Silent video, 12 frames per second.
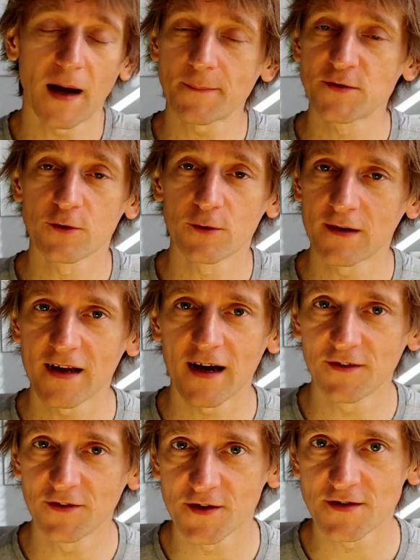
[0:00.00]
Absolutely
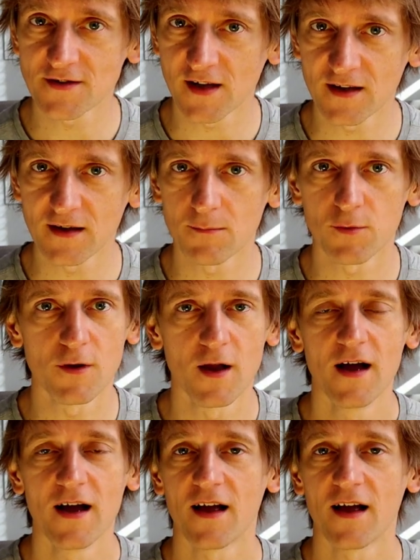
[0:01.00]
understandable,